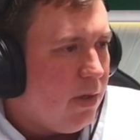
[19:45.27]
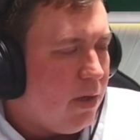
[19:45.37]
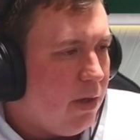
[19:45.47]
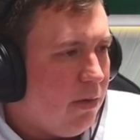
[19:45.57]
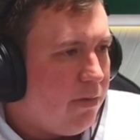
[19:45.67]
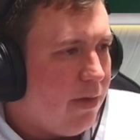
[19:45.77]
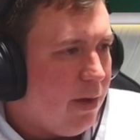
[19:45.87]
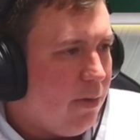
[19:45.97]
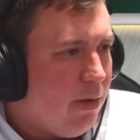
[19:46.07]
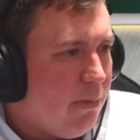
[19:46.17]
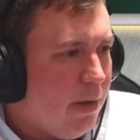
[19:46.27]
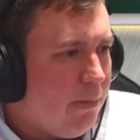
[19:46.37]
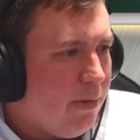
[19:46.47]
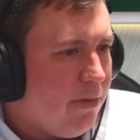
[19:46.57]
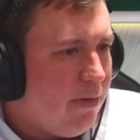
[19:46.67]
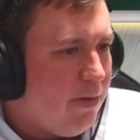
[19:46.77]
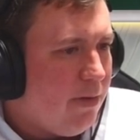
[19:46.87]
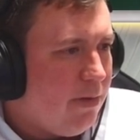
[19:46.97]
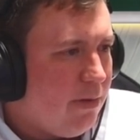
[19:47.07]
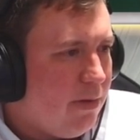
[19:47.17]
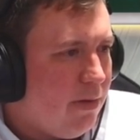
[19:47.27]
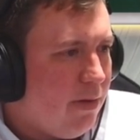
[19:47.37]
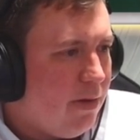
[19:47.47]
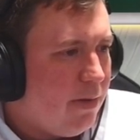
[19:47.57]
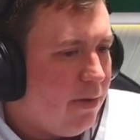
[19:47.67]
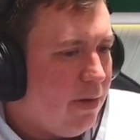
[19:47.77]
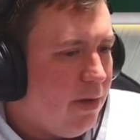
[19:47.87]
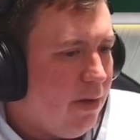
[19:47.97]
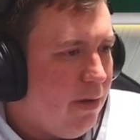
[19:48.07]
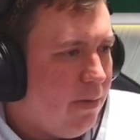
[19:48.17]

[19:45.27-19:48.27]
Gonna attack with the Bankbuster? Yeah, okay.